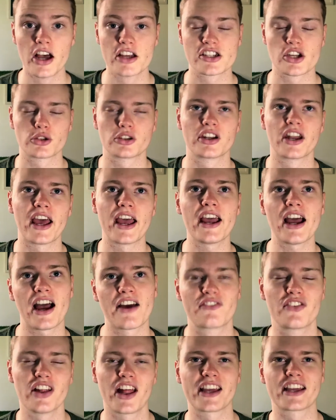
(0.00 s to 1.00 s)
So today,
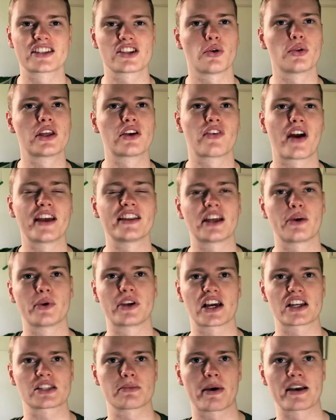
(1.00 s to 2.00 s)
I feel like it's only right that we
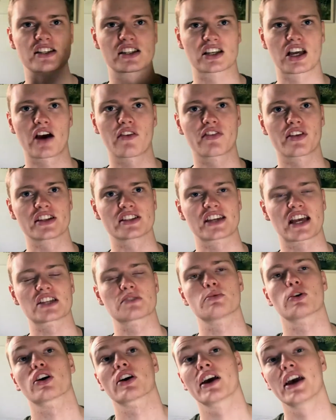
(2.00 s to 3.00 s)
customize the cover of the
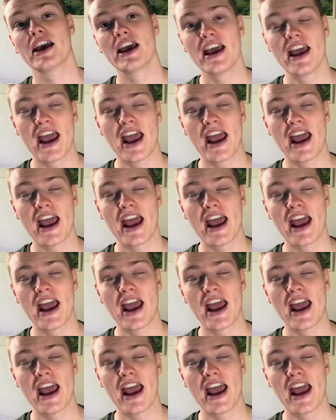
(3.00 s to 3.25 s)
sketchbook.